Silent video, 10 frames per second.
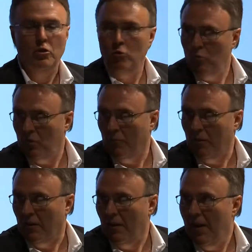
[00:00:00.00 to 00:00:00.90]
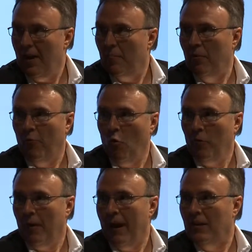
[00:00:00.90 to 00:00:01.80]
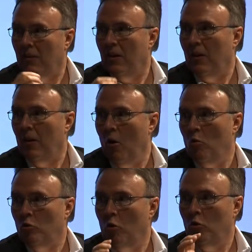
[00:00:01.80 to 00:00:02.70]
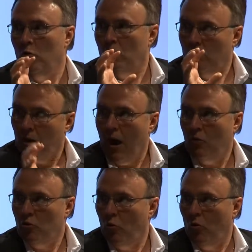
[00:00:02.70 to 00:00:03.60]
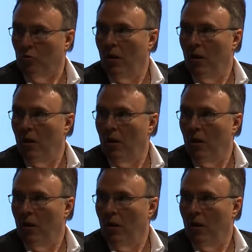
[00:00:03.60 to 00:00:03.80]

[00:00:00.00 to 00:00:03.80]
to do something. Before that, you didn't know, all you knew is it was a household.